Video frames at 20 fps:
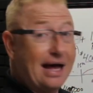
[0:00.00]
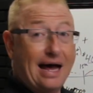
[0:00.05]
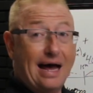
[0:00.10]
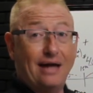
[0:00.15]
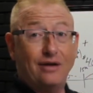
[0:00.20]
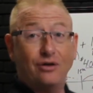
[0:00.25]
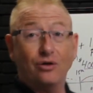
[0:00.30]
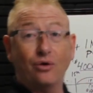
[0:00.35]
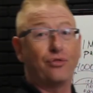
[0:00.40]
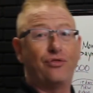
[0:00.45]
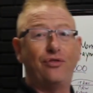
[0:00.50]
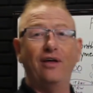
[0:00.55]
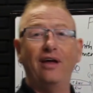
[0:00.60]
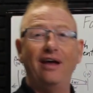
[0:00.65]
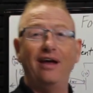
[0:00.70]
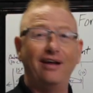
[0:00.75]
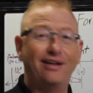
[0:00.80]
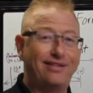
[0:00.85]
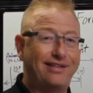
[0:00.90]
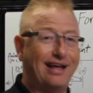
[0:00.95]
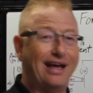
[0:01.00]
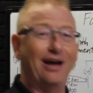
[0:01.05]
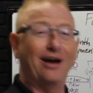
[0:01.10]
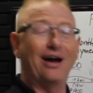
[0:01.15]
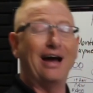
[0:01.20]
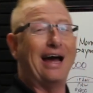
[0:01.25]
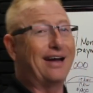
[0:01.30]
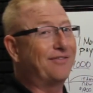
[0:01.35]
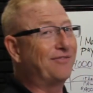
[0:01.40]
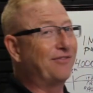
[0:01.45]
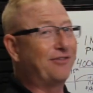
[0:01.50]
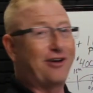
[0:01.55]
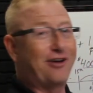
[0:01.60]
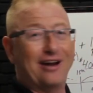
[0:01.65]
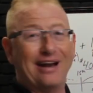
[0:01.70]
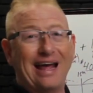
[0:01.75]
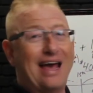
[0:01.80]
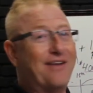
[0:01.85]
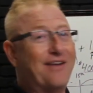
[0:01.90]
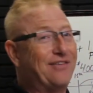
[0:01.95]
I don't think that I'm
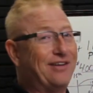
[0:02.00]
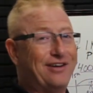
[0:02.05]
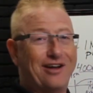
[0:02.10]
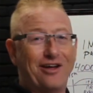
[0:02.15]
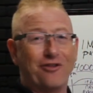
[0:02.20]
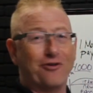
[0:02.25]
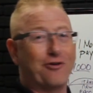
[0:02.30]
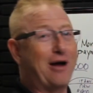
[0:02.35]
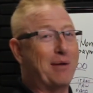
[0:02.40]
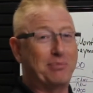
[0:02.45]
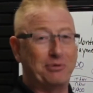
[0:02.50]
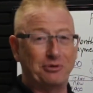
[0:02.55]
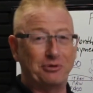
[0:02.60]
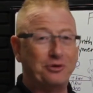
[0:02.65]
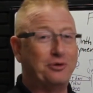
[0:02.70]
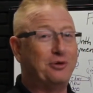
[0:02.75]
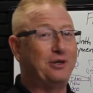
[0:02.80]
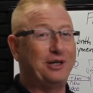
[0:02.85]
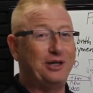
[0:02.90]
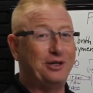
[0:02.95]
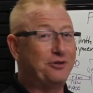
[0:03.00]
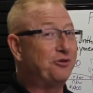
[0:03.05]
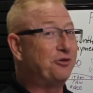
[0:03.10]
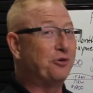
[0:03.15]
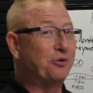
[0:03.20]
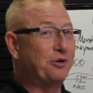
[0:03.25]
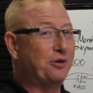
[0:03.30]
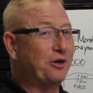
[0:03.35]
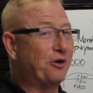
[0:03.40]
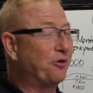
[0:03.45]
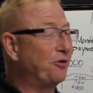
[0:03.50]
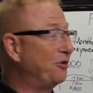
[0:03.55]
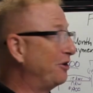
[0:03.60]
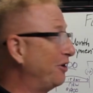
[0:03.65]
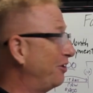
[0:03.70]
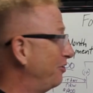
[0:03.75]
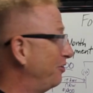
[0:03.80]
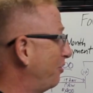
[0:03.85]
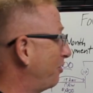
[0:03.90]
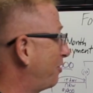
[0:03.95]
going to have another opportunity to do a
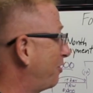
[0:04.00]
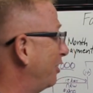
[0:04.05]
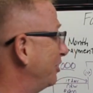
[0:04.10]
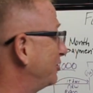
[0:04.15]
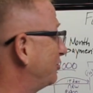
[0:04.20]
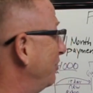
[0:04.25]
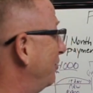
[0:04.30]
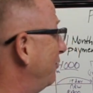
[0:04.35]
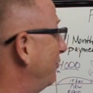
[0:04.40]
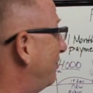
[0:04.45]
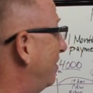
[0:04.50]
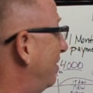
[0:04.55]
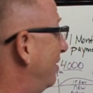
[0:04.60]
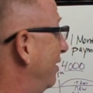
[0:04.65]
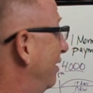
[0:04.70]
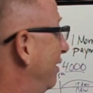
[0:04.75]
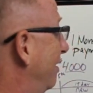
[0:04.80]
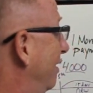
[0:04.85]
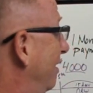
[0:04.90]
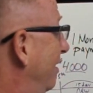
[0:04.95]
no-cost refi,